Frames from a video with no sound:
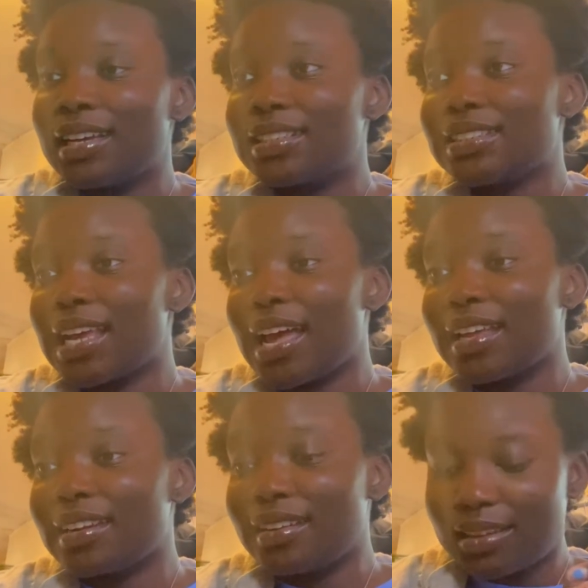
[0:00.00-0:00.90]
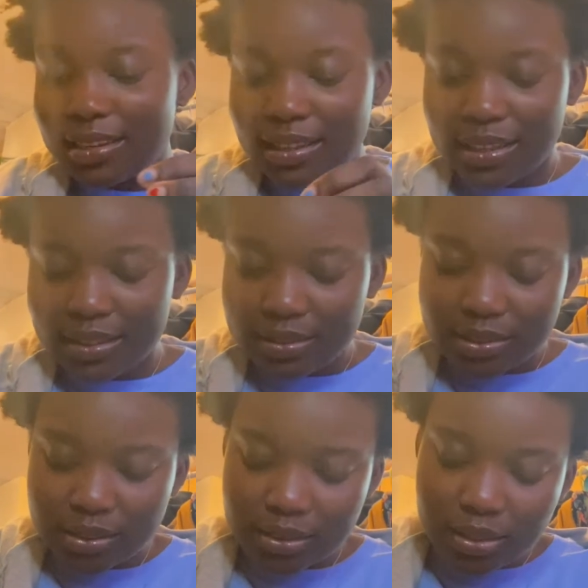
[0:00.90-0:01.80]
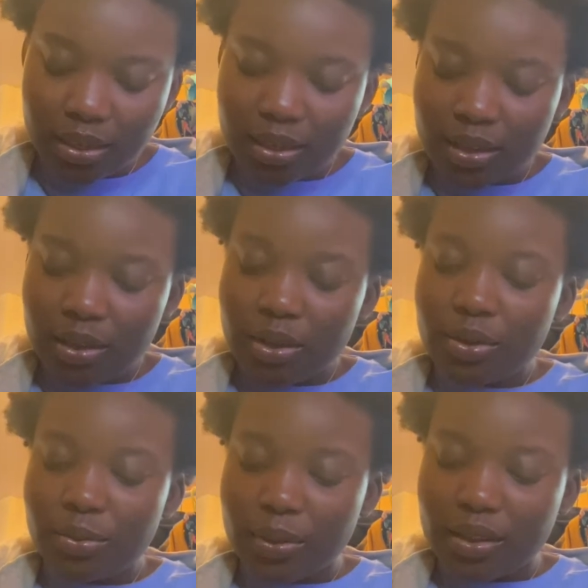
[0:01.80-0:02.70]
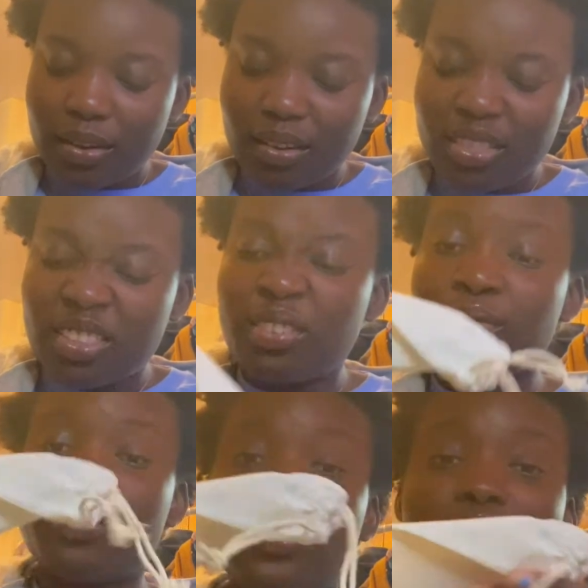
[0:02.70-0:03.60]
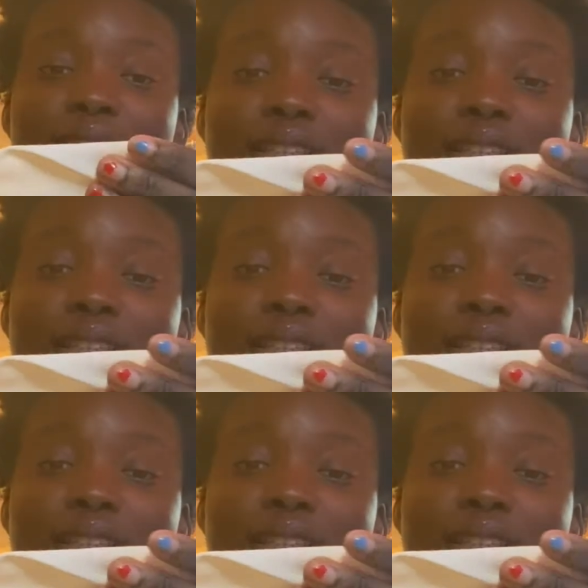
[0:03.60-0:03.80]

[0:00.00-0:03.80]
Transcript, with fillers: ten in each. We got the free